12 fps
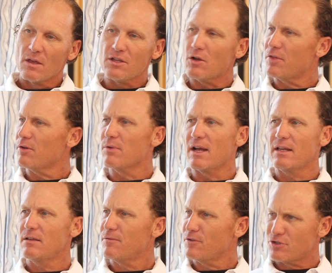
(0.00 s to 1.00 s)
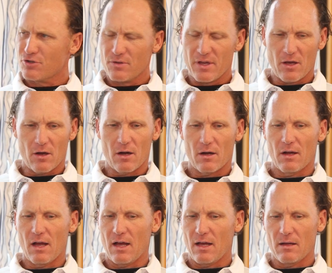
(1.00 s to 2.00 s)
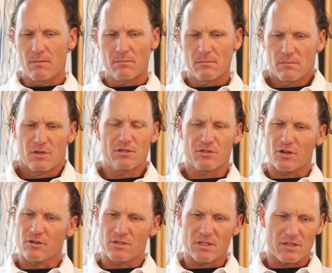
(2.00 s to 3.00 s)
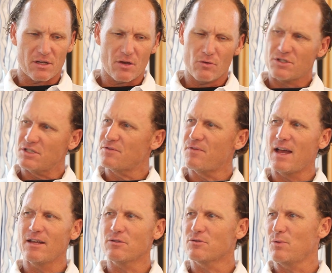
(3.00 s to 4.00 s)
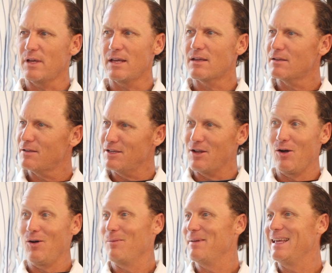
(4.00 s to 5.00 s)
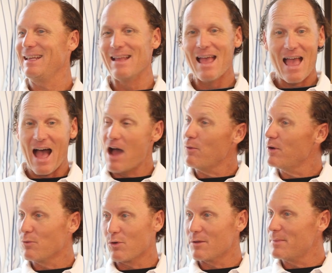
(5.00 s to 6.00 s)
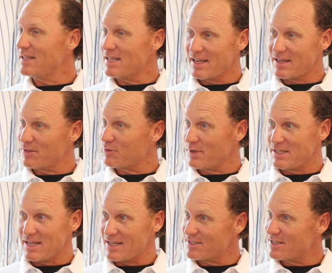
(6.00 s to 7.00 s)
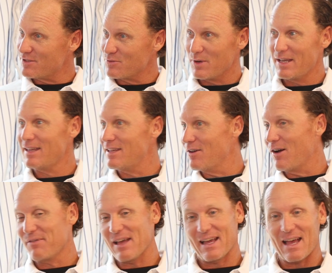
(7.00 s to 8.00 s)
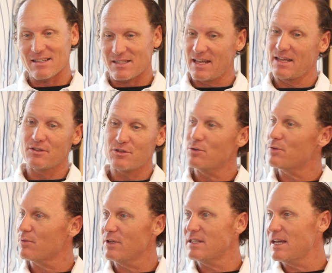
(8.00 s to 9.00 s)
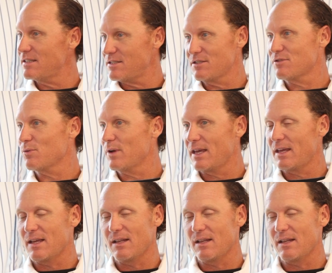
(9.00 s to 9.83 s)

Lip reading: You know, they're ready. For sure they are. Concerns as a coach, it's finals week. You know, I mean, I wouldn't want to be taking three tests this week. You know, I've got guys taking 2-3 tests this week.